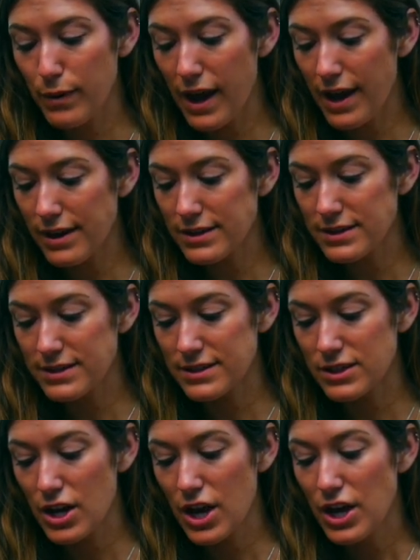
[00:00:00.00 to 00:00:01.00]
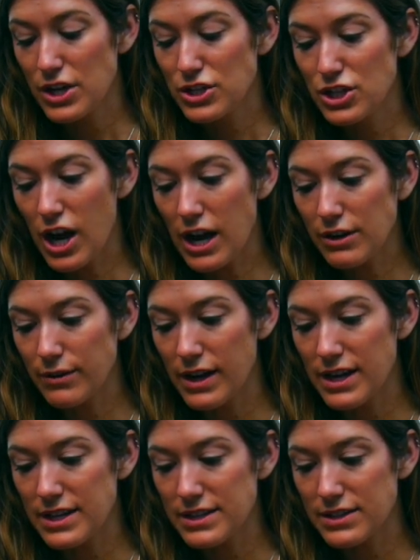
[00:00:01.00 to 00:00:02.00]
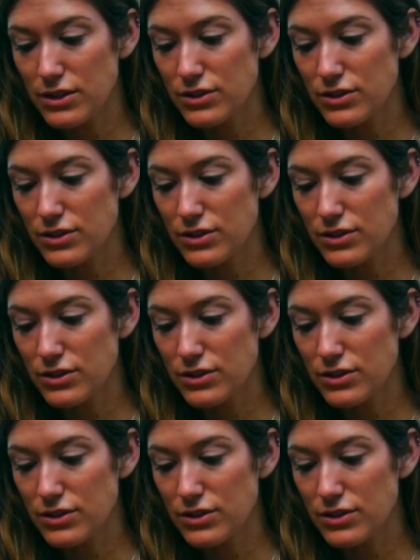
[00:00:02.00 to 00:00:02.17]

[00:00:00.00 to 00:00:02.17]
Rest, chakras.